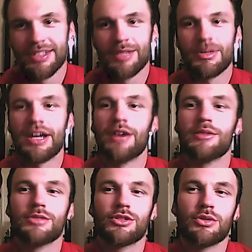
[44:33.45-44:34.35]
But now
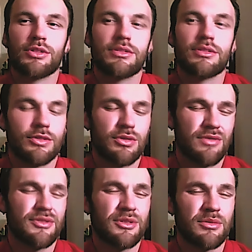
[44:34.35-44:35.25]
short
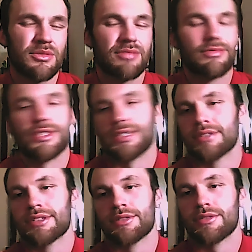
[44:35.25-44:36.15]
films
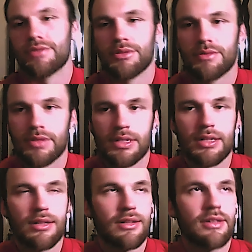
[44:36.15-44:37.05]
generally only film for like,
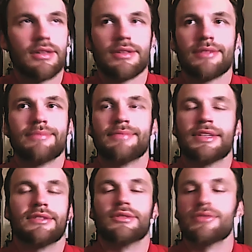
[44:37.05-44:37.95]
I
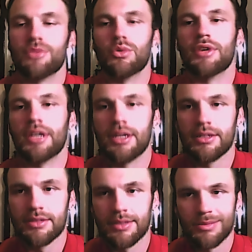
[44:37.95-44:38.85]
don't know, 4
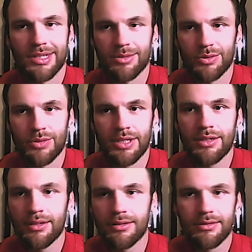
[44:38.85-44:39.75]
days, sometimes a
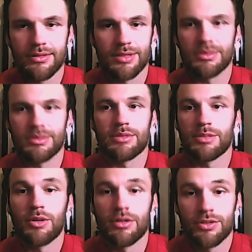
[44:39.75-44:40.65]
week, sometimes
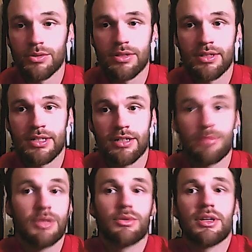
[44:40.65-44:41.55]
shorter than that. Could
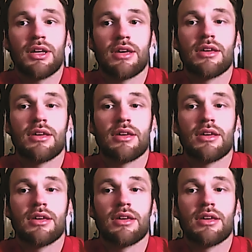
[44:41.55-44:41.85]
be 1 day.